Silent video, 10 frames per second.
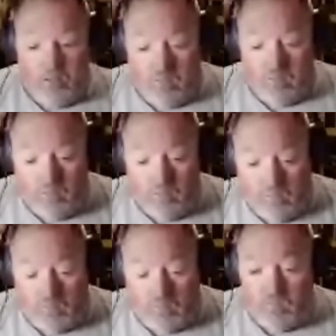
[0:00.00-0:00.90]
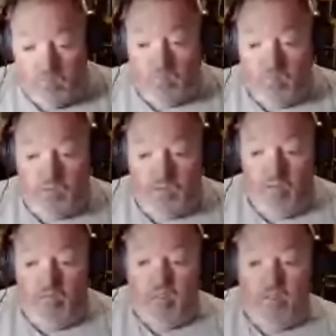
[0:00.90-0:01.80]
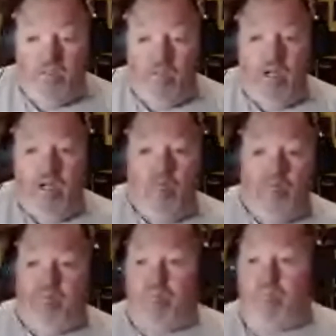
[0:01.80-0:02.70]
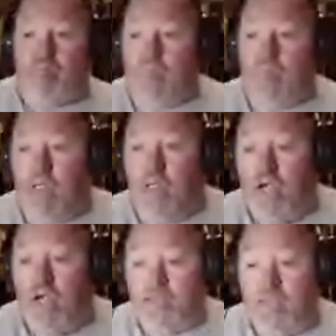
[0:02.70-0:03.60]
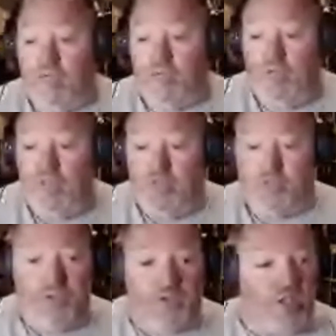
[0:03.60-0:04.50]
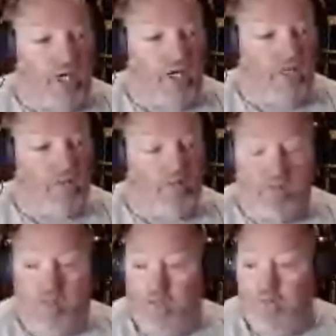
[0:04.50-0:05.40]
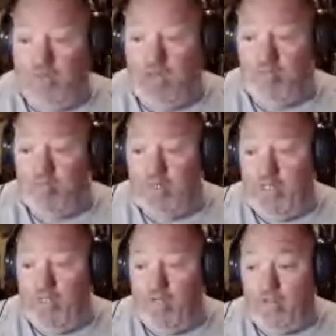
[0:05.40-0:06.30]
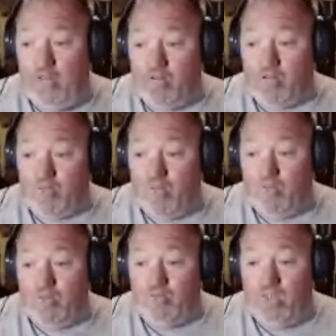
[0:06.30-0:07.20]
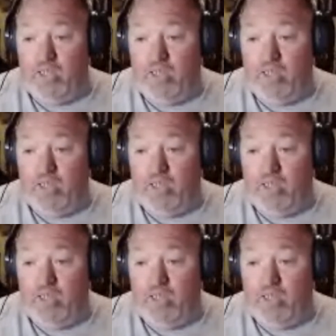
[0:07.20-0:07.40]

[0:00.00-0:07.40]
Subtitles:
So, but guys, I really appreciate everybody on here supporting me, and